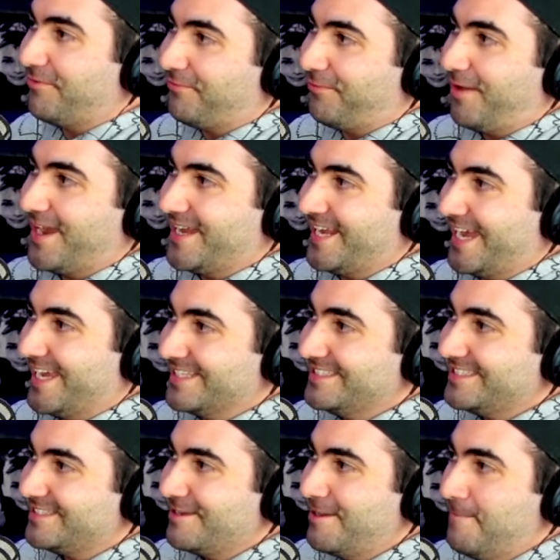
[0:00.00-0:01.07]

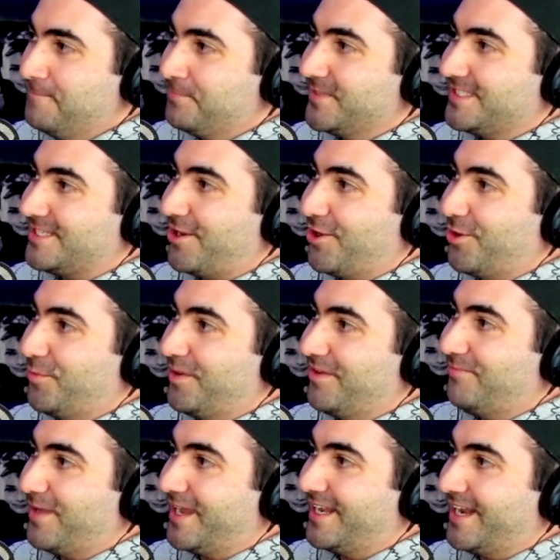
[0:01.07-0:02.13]
Fridays, so
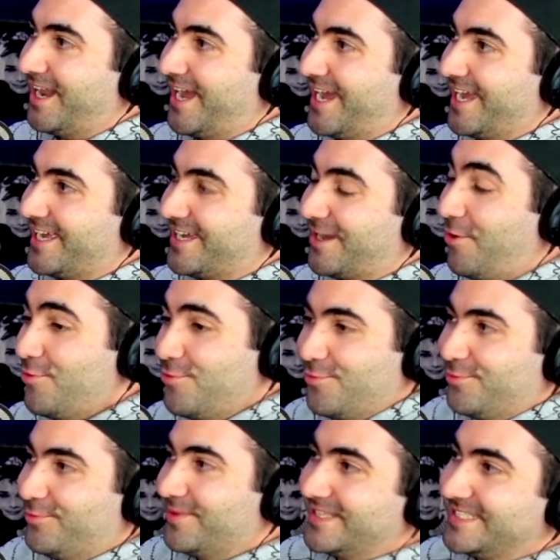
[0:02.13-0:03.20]
we've been like,
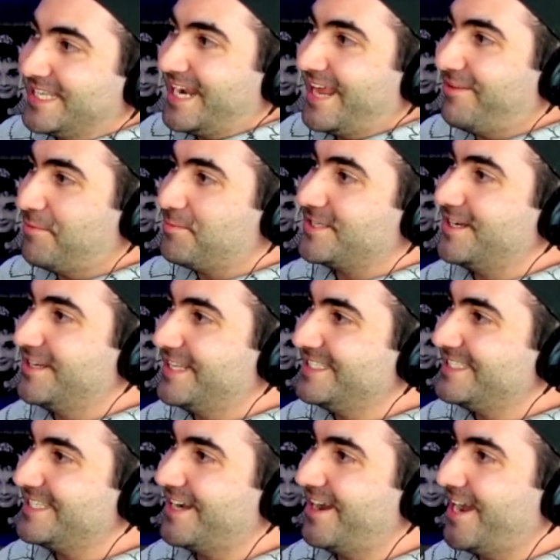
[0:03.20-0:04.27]
oh, there's another episode of
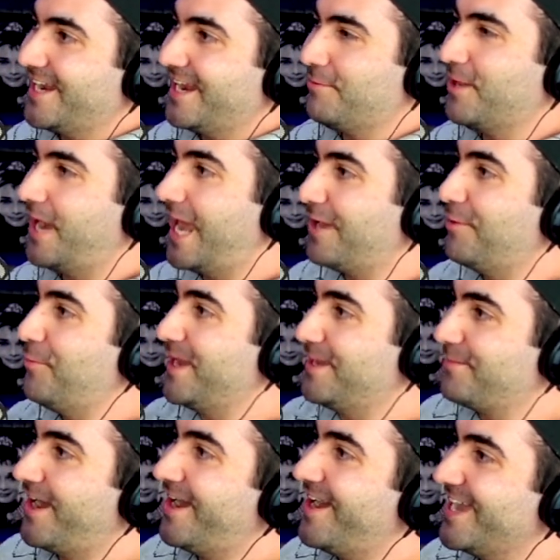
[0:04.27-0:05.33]
this tonight, and we're like a week
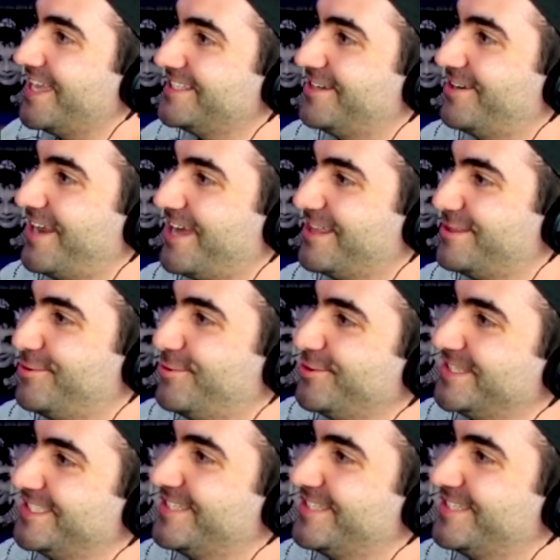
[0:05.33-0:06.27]
behind on our thoughts.